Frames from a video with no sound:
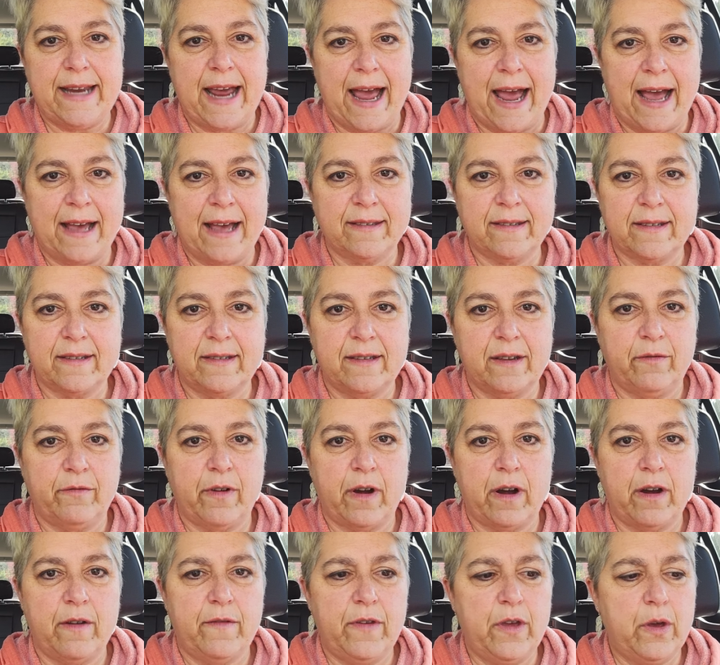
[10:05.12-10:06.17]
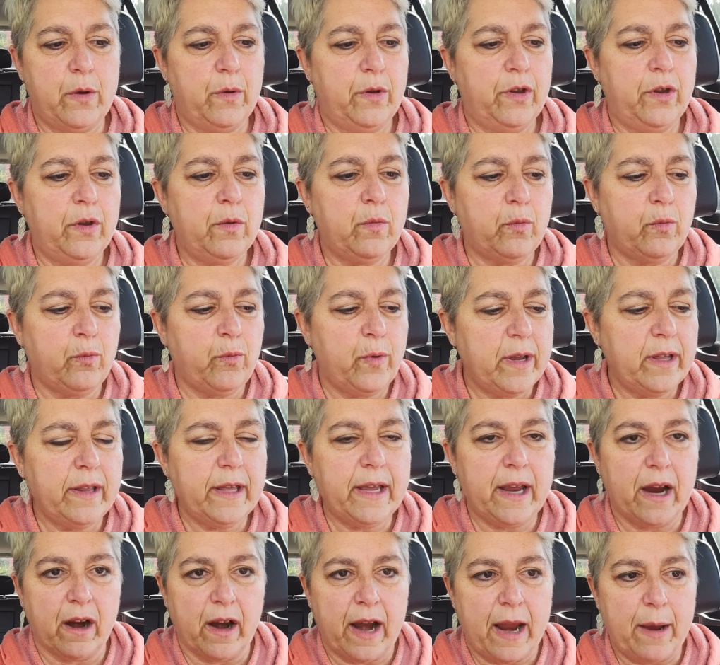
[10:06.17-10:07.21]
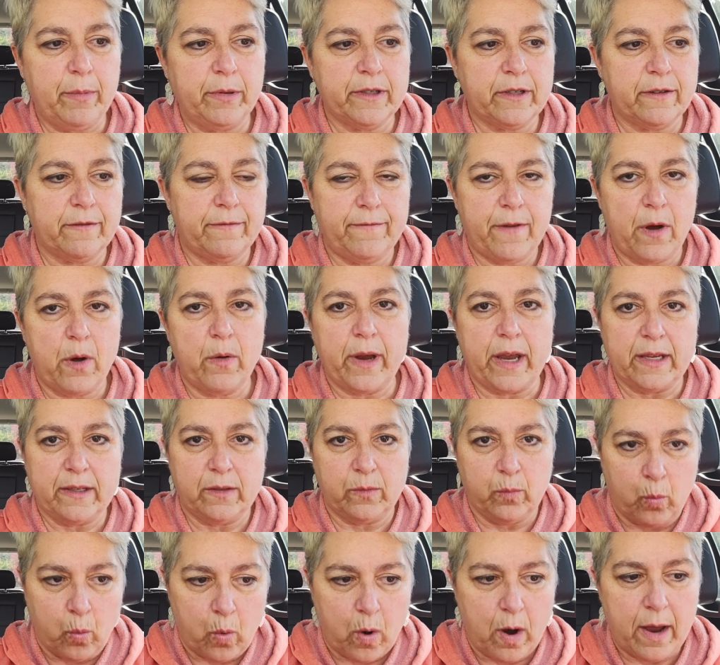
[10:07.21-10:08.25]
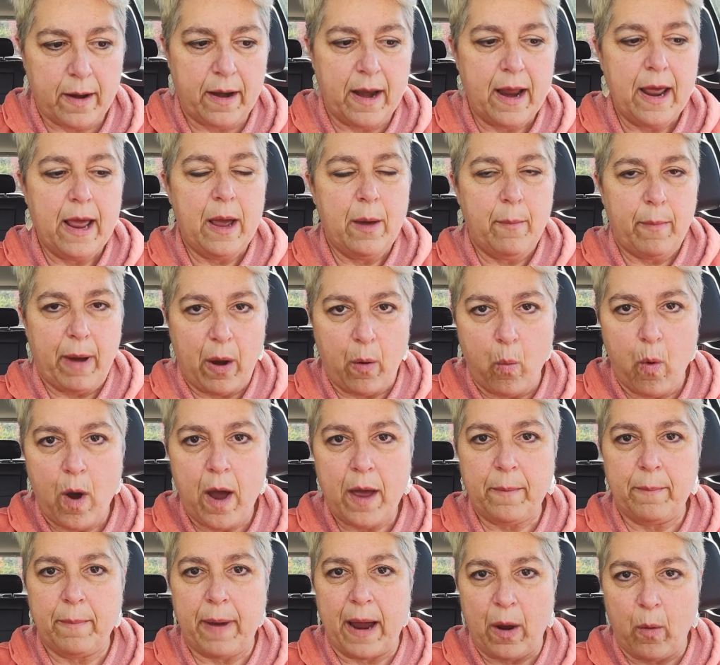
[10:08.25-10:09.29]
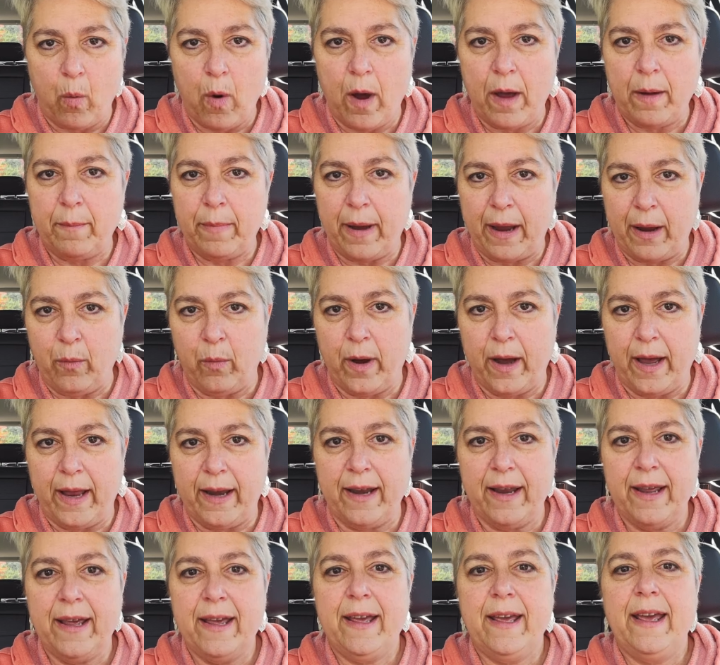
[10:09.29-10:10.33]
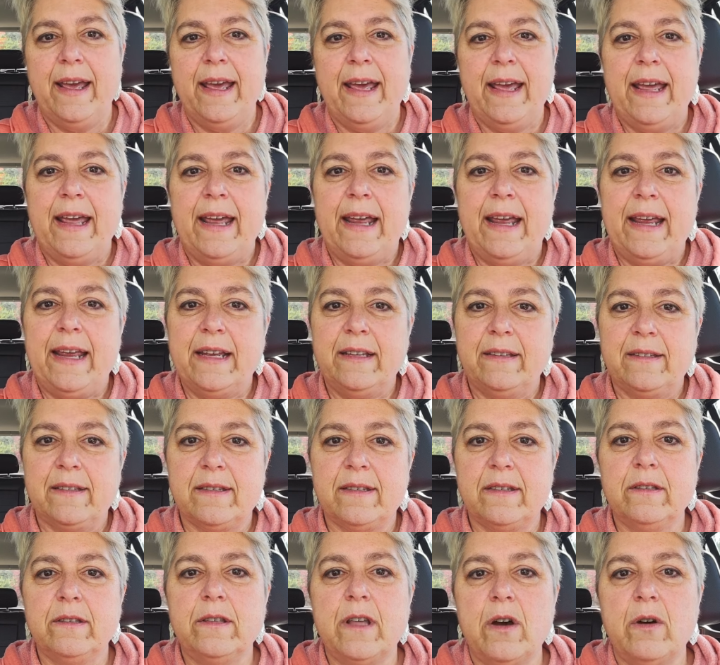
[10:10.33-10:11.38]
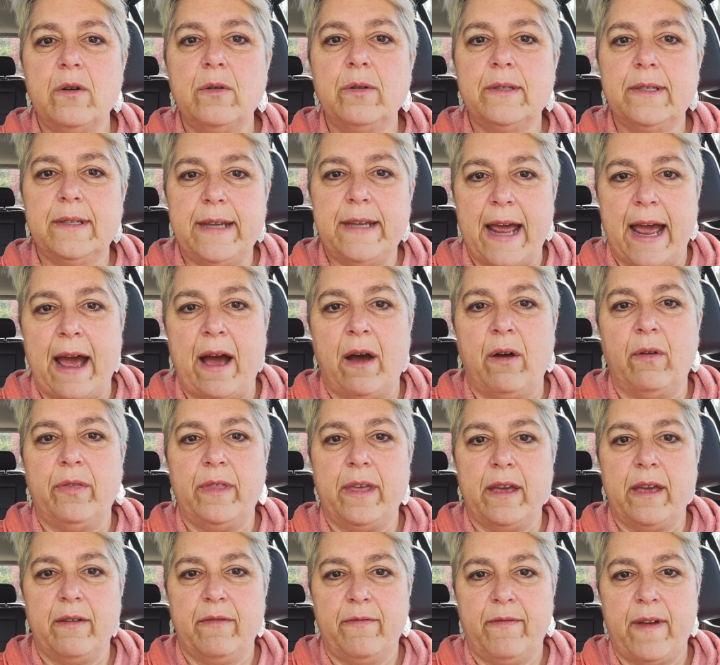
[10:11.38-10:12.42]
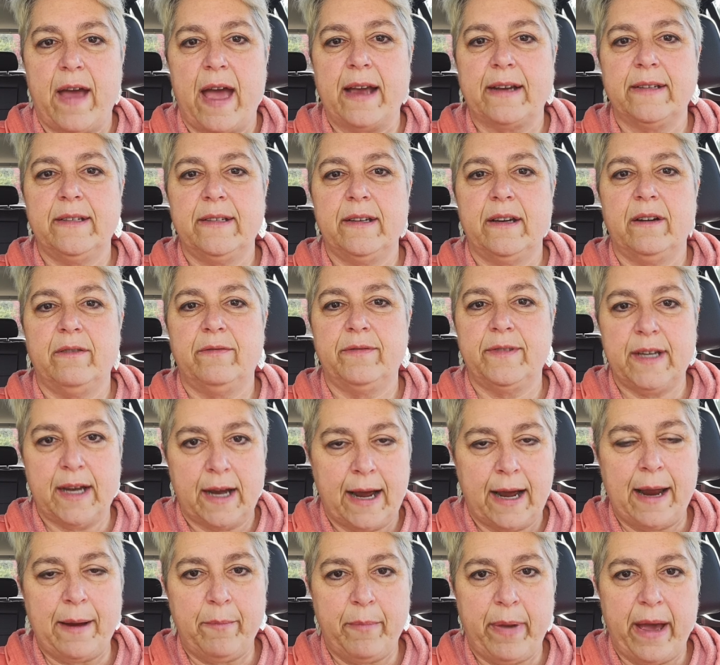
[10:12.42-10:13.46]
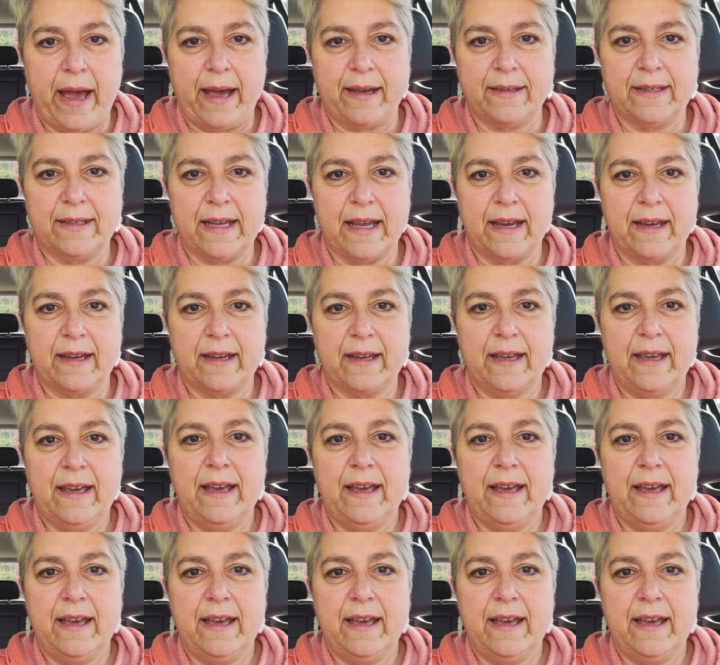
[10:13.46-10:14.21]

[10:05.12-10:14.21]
tasks in front of you and you really are able to focus one by one by one by one, it slows down the effect of time passing.